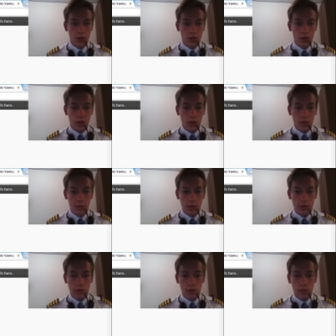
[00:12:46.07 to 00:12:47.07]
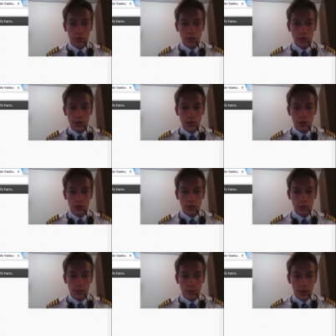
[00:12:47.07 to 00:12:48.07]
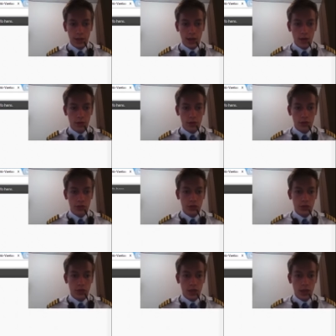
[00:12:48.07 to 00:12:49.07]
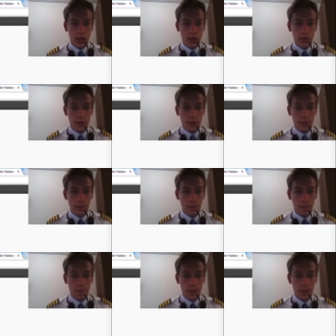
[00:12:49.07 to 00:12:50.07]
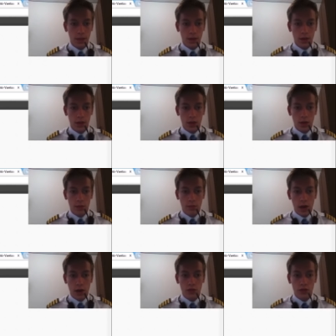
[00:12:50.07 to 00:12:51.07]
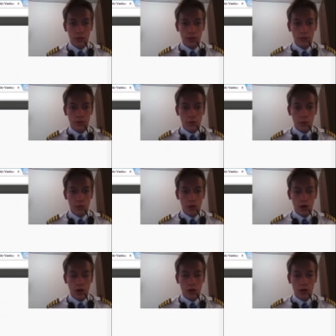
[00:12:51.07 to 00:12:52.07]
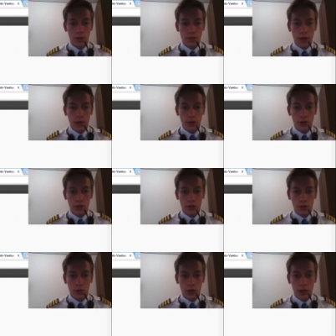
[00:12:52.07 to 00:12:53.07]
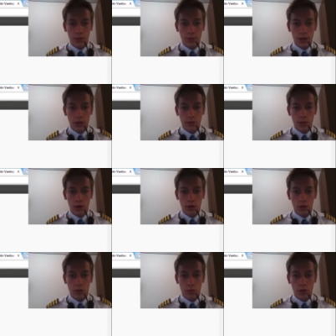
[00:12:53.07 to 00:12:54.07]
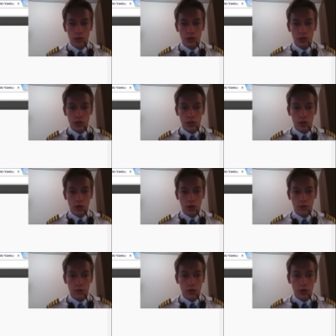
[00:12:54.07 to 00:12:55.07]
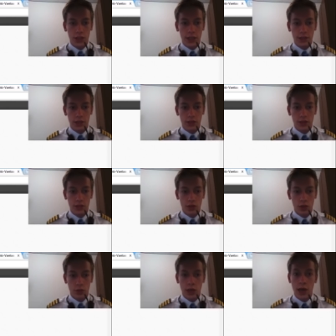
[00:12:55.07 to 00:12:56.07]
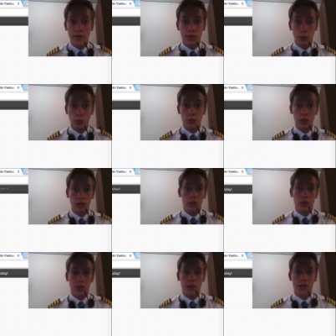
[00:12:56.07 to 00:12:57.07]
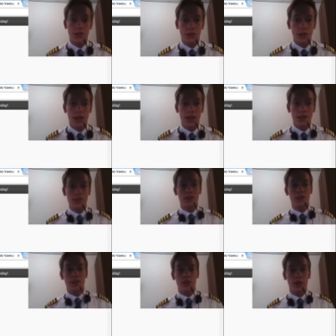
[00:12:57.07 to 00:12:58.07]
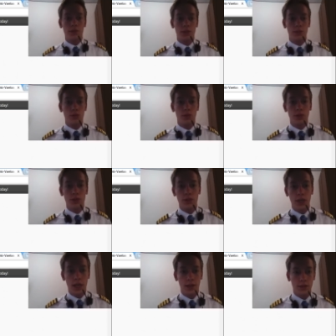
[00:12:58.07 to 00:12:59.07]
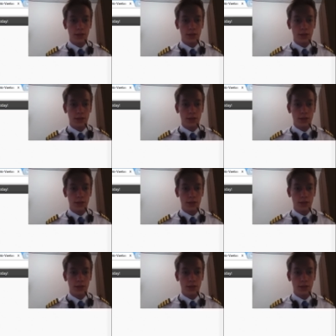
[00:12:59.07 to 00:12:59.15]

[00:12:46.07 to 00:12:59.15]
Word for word: Uh, parallel approaches during peak hours, and pilots will be informed regarding dependent or independent parallel approaches on voice A T I S. So we have to listen to the A T I S, it's very important. And